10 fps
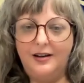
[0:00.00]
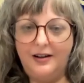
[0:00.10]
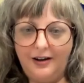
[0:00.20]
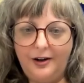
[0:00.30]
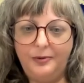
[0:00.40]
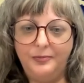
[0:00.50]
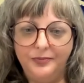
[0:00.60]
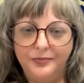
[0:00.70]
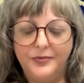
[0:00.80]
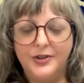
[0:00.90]

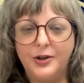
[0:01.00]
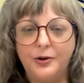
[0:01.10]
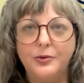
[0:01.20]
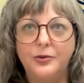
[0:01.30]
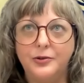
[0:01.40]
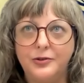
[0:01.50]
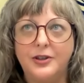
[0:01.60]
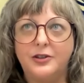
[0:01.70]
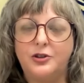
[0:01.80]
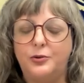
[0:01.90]
So those are
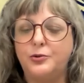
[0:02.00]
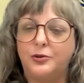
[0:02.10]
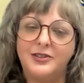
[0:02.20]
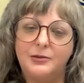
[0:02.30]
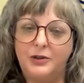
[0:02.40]
the two sources